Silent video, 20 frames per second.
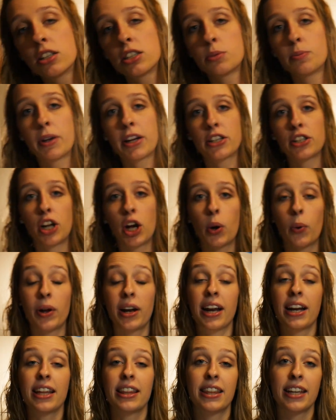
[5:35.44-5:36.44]
just make note, and
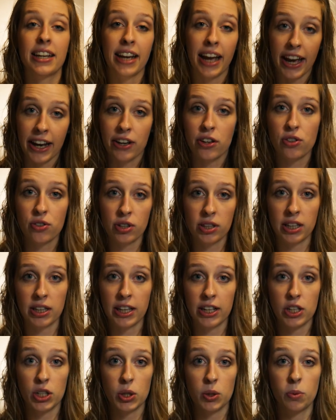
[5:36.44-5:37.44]
anything extra that
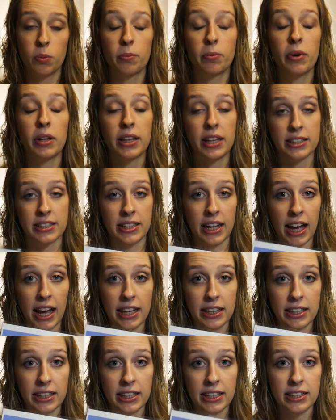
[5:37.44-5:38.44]
they do that's not
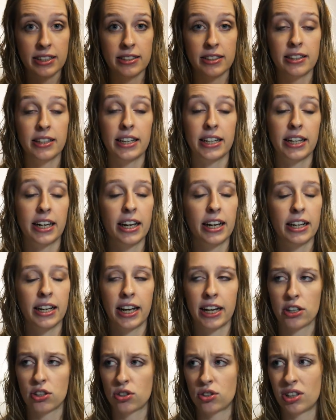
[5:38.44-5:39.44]
on the list, they get an
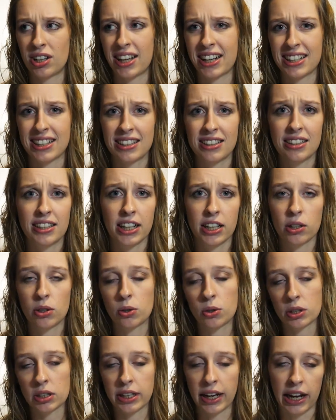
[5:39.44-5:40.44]
extra like nickel
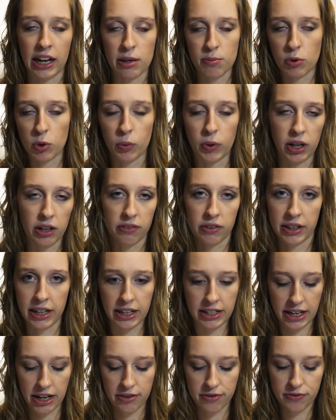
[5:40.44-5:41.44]
or dime or whatever
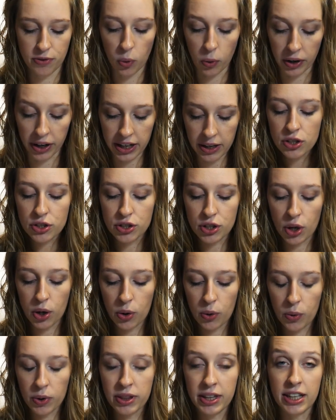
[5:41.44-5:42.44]
that day for it.
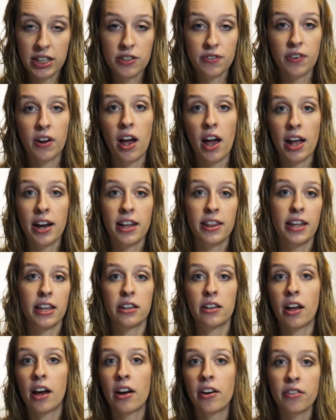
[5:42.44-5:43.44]
So that's fun, and they
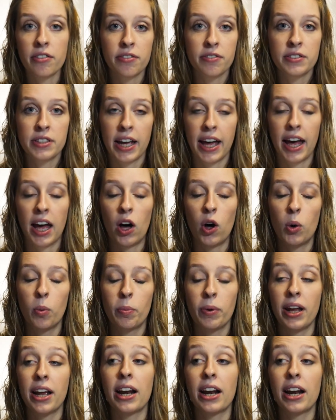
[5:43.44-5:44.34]
love to help.